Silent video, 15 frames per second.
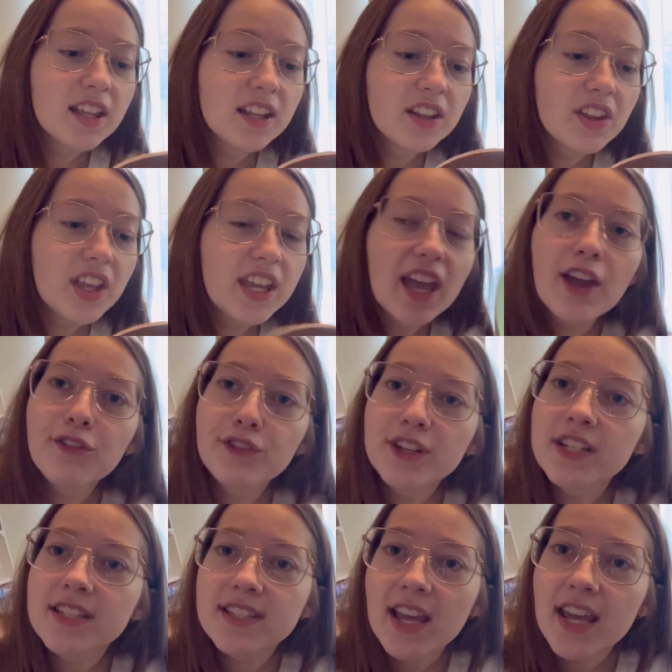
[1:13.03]
Like every
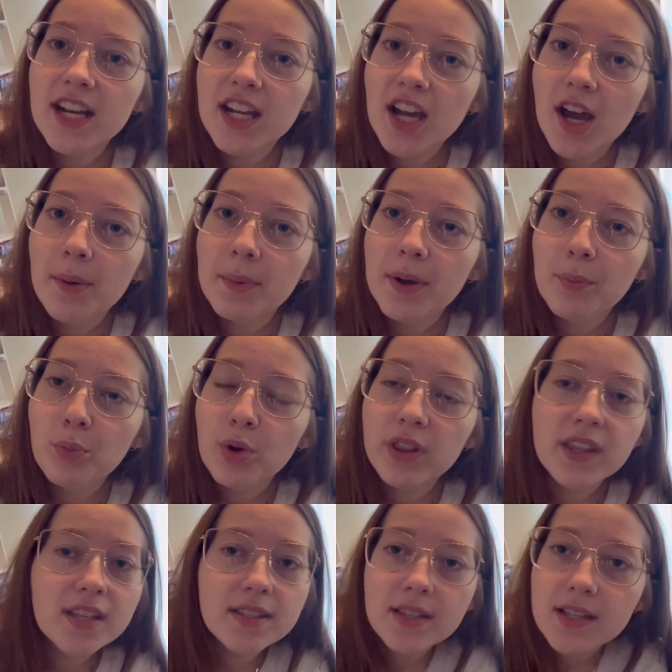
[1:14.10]
design I come up with,
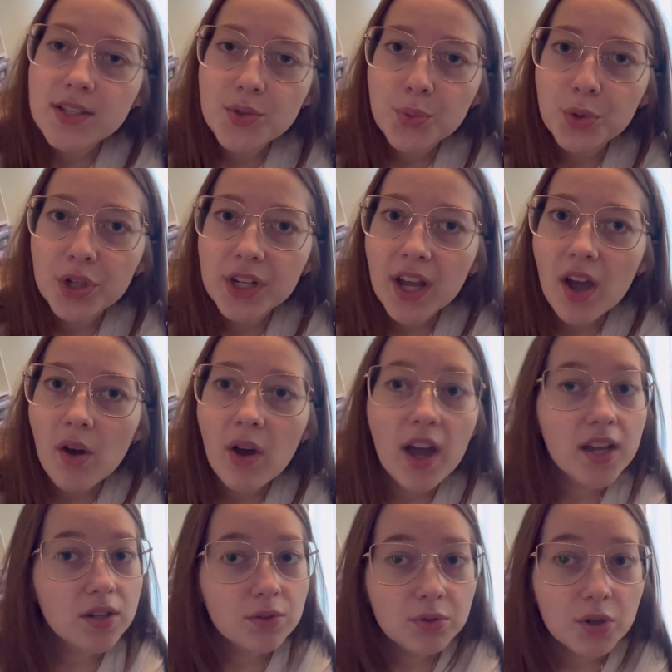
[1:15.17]
it doesn't work out. I
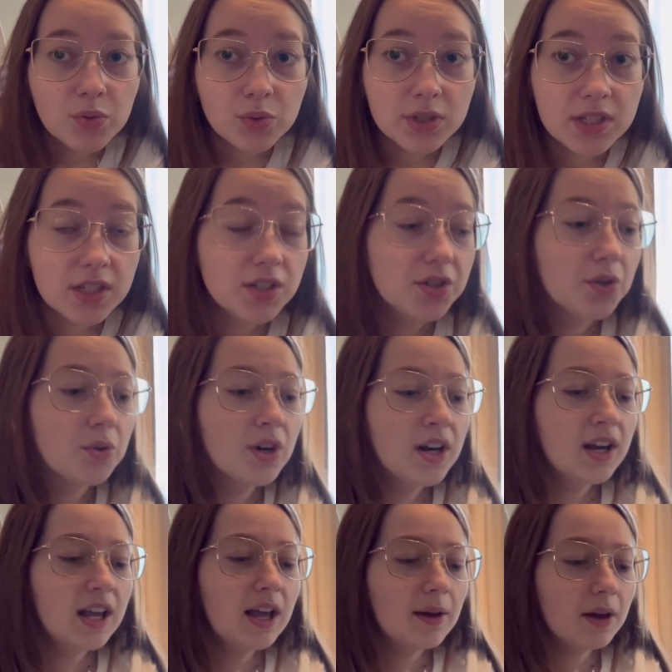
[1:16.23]
don't know what to do.
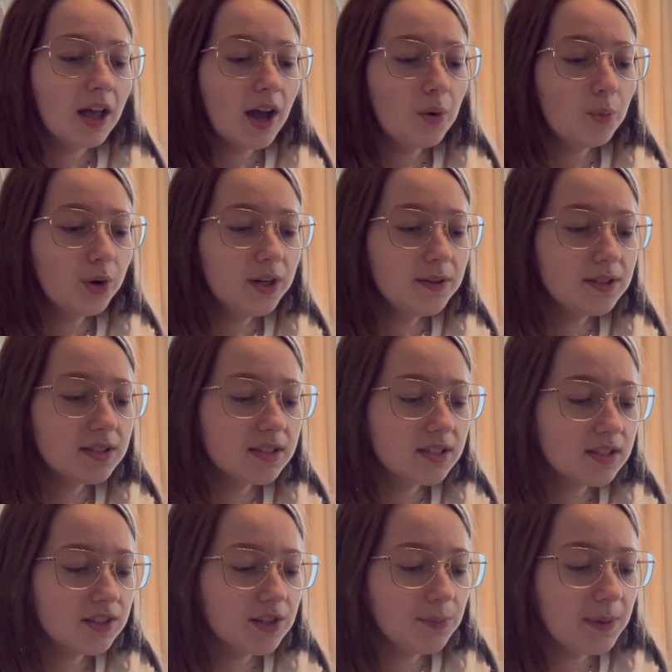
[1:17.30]
I want it
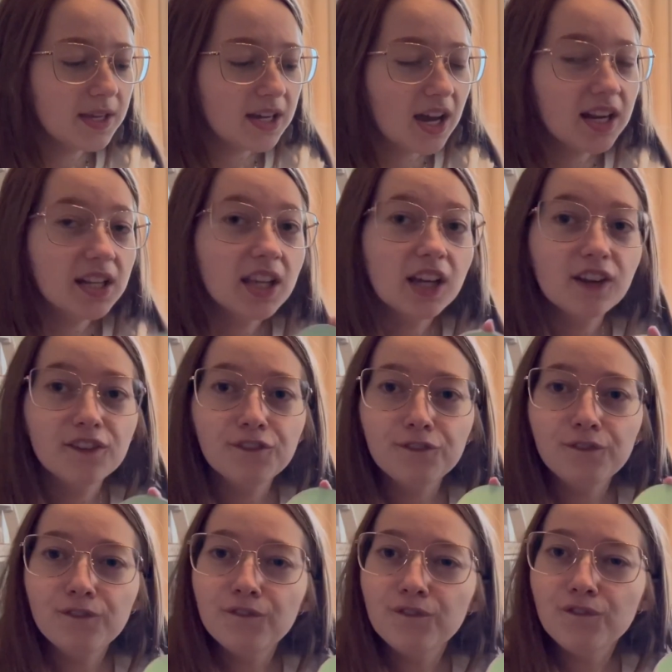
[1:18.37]
to be kind of like a
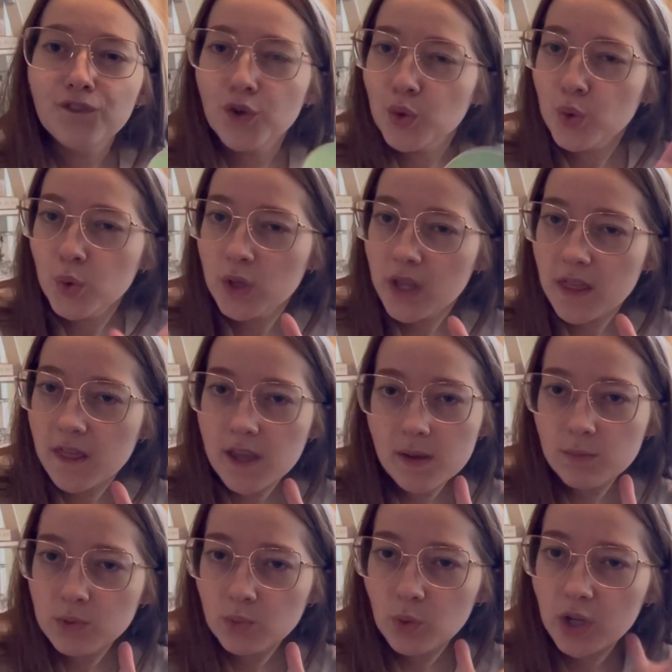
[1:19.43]
food
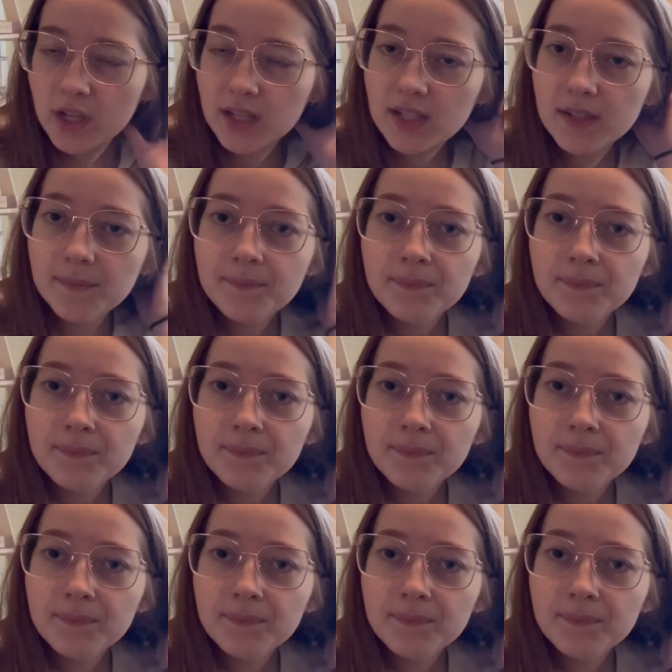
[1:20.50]
themed one,